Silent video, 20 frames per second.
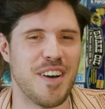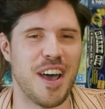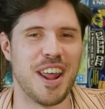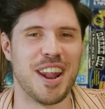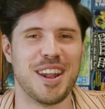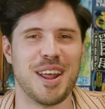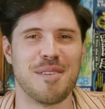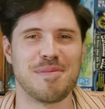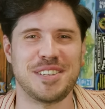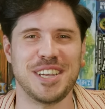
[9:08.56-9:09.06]
I've had
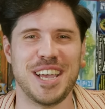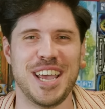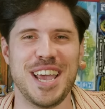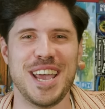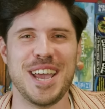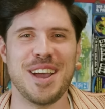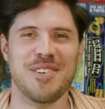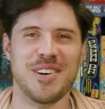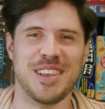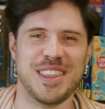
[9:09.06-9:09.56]
it up to
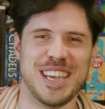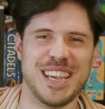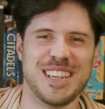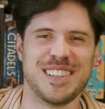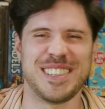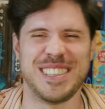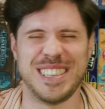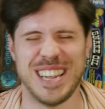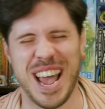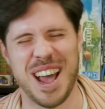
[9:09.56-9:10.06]
here with these
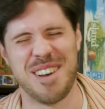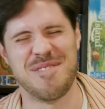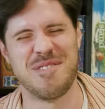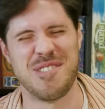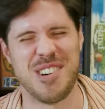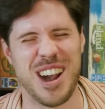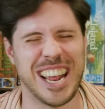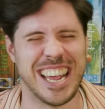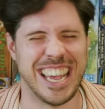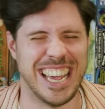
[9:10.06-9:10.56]
damn
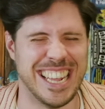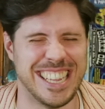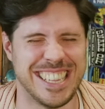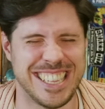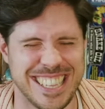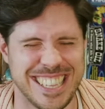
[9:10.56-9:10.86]
rickets.